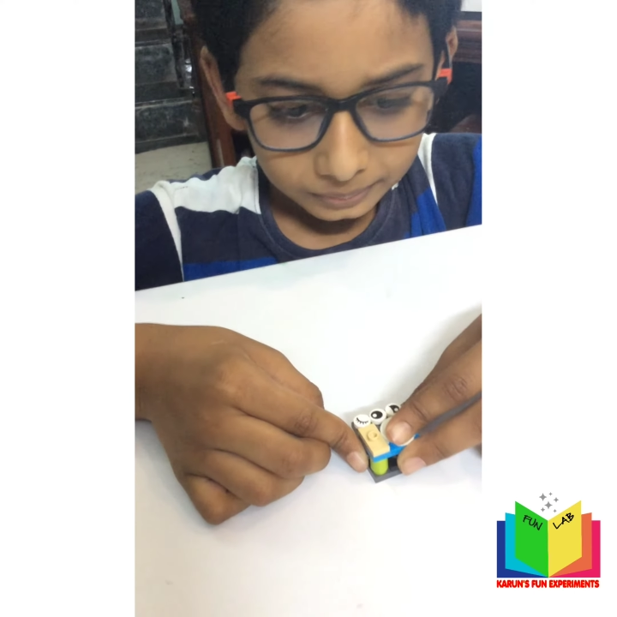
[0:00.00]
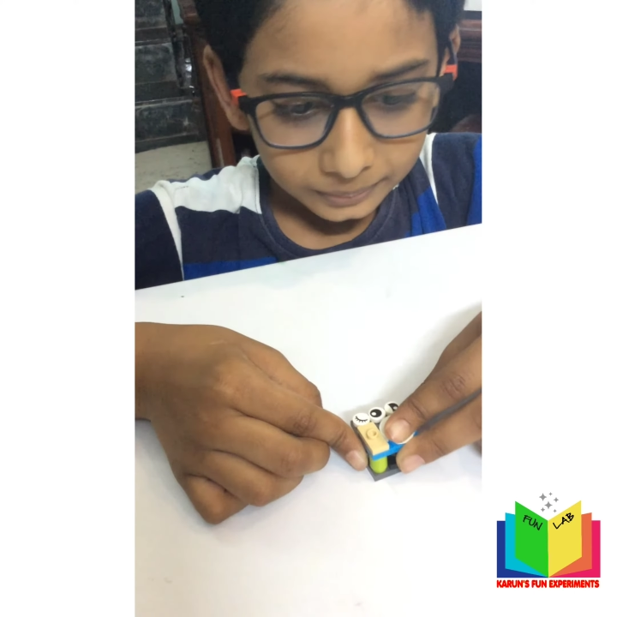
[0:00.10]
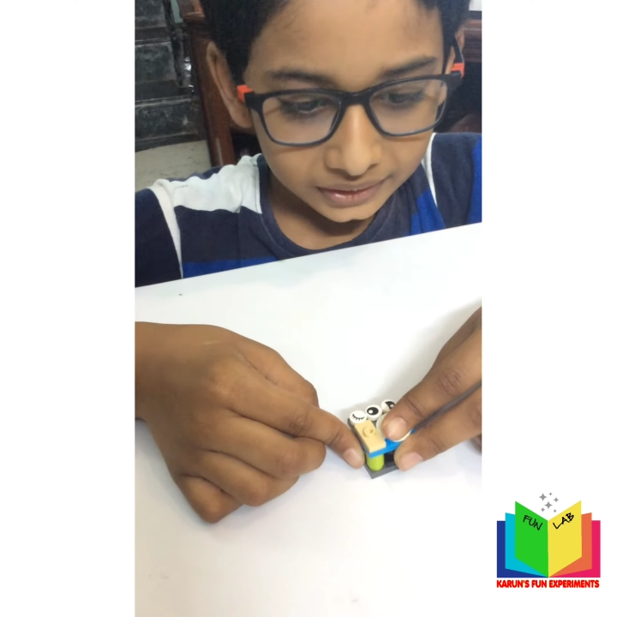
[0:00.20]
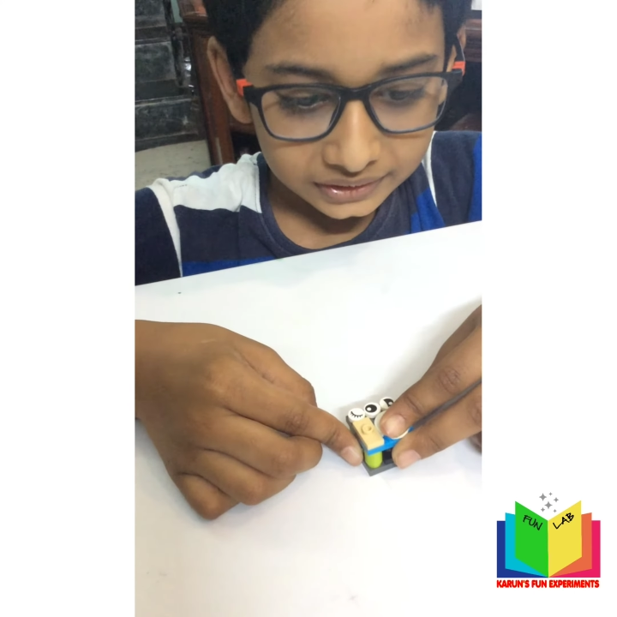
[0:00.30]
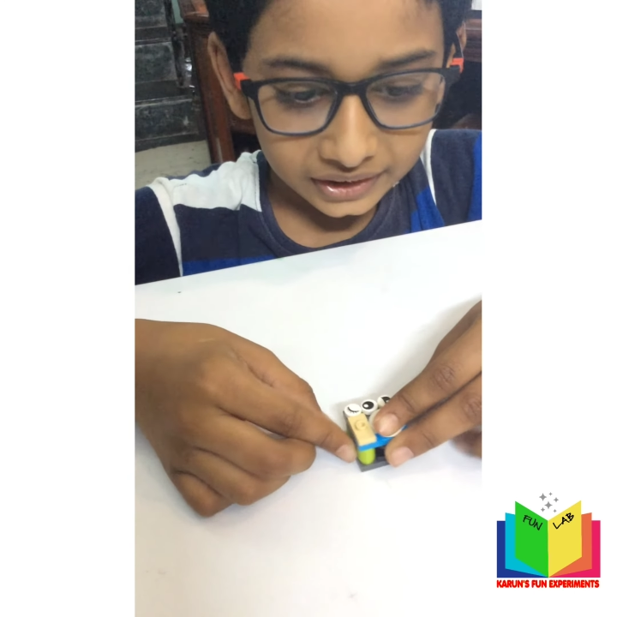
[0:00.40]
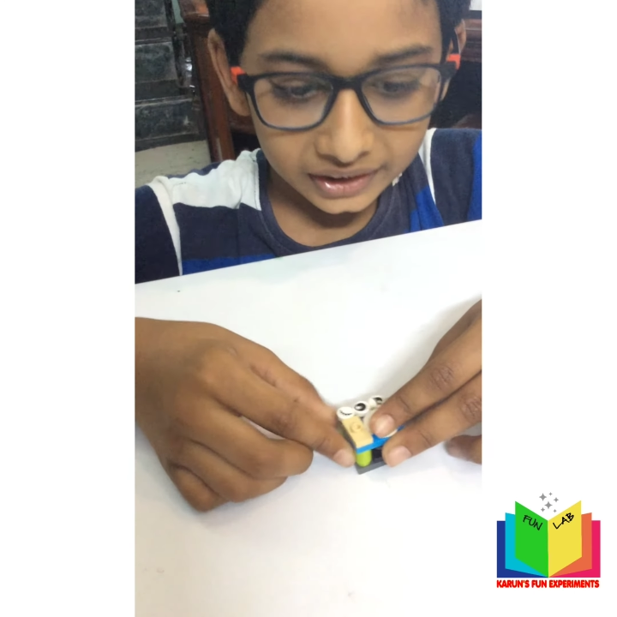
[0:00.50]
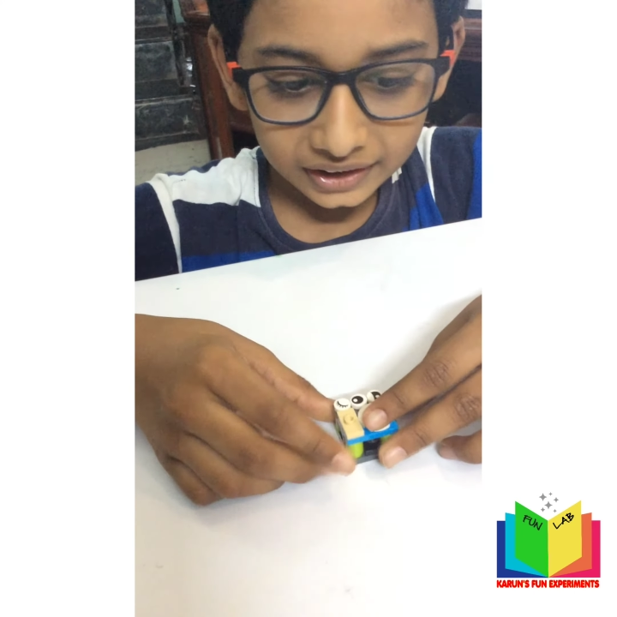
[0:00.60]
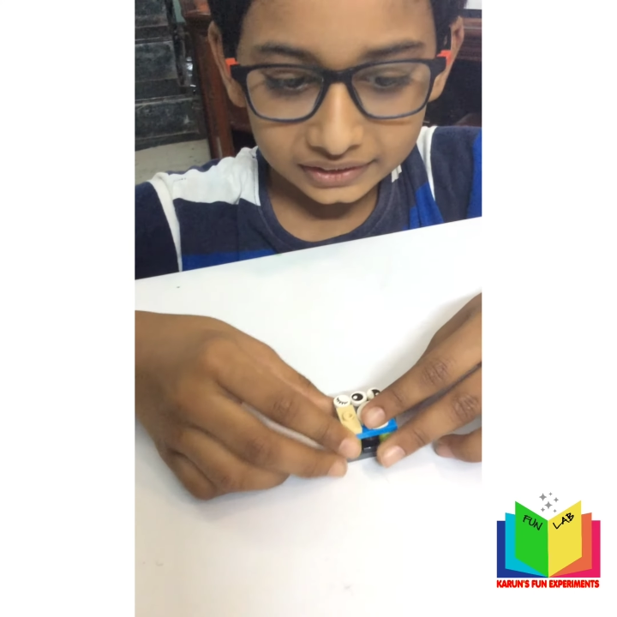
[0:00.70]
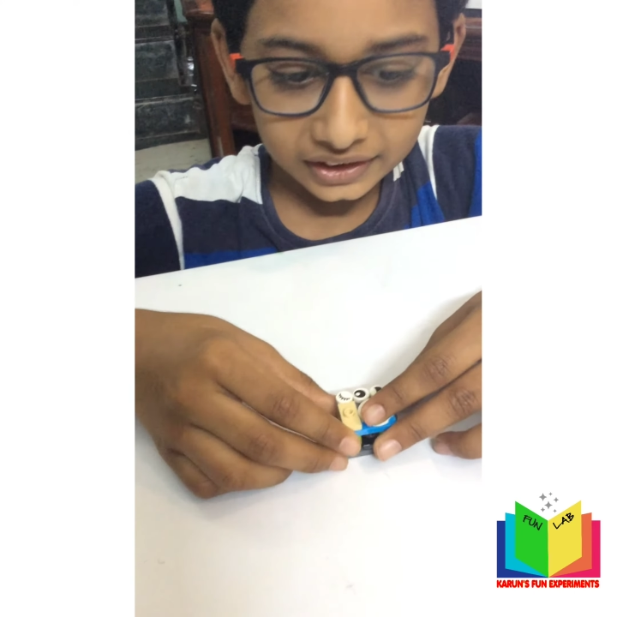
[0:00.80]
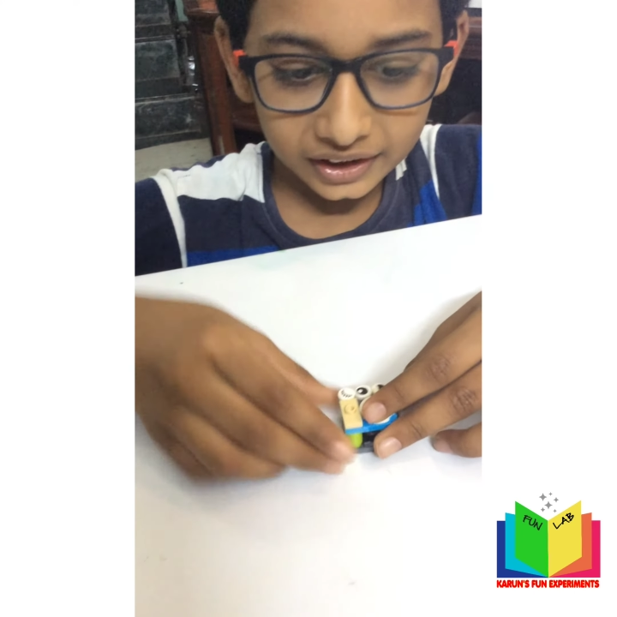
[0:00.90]
But it still
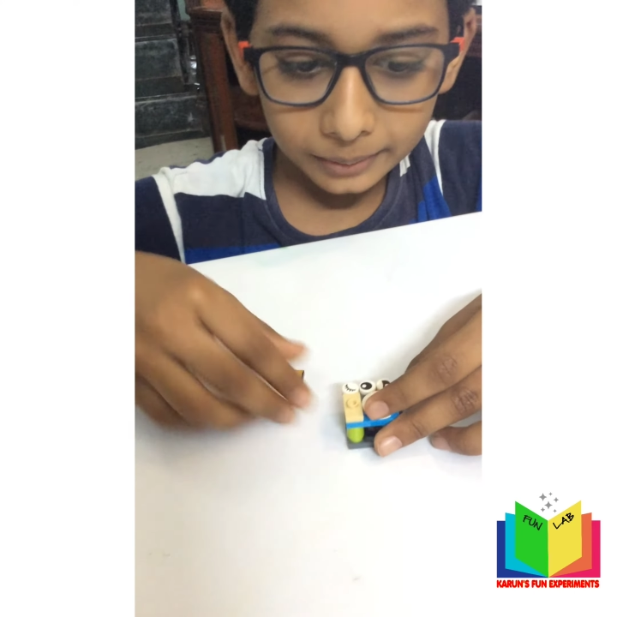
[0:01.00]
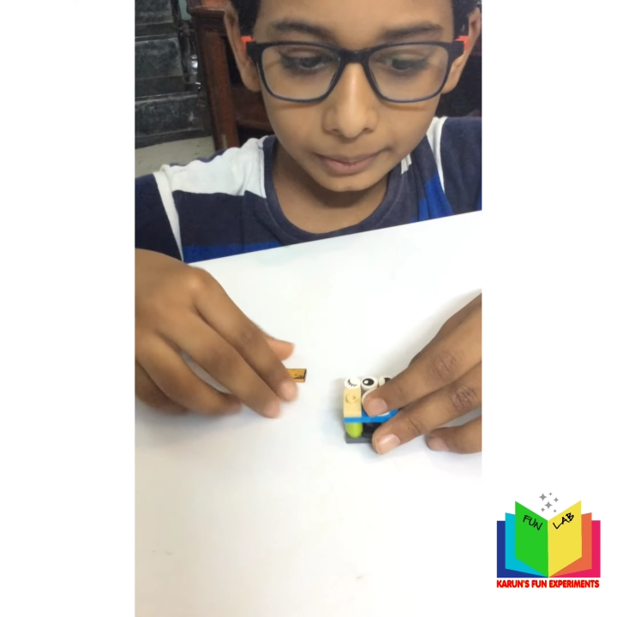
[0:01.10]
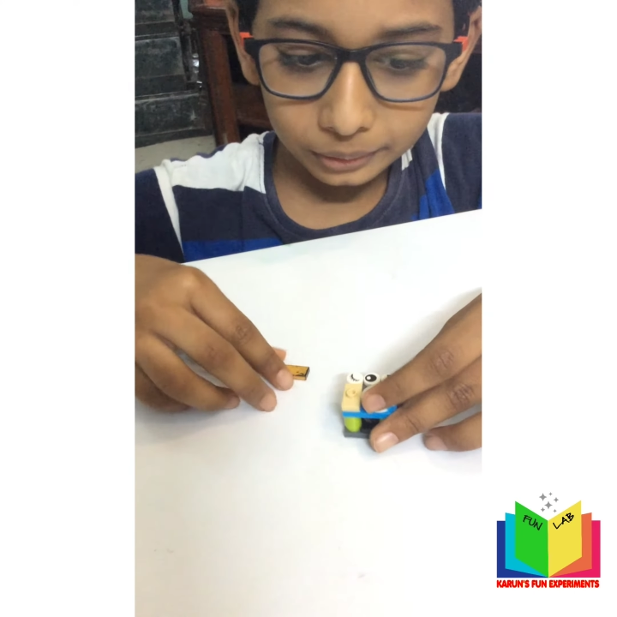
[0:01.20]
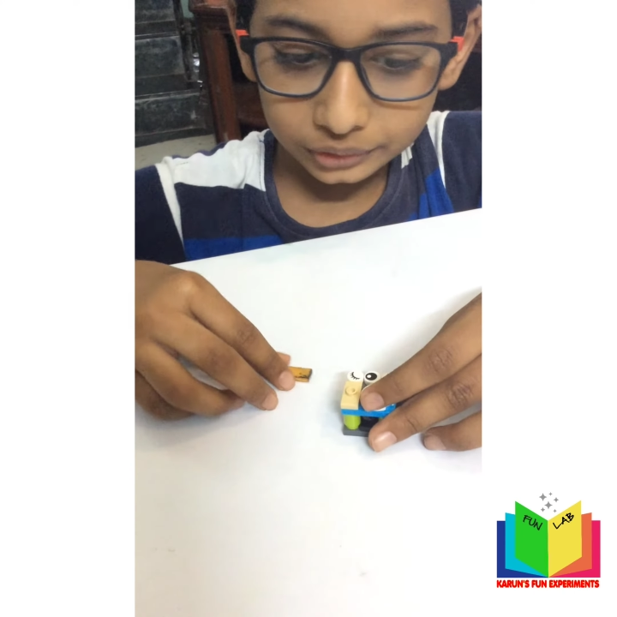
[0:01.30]
doesn't come out,